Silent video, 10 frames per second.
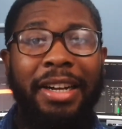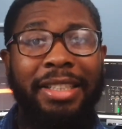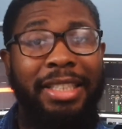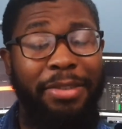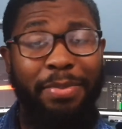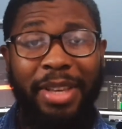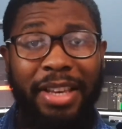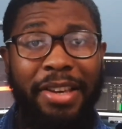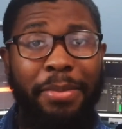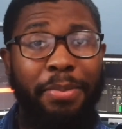to
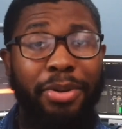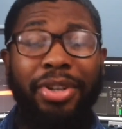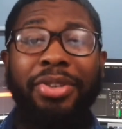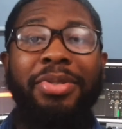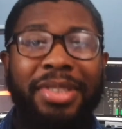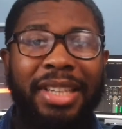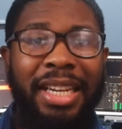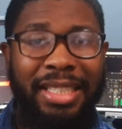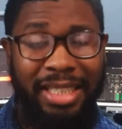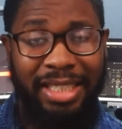be produced
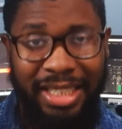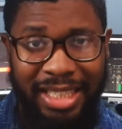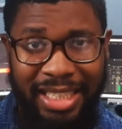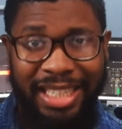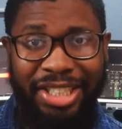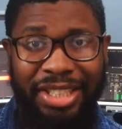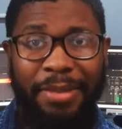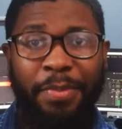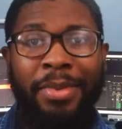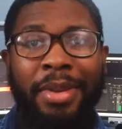in such a condition.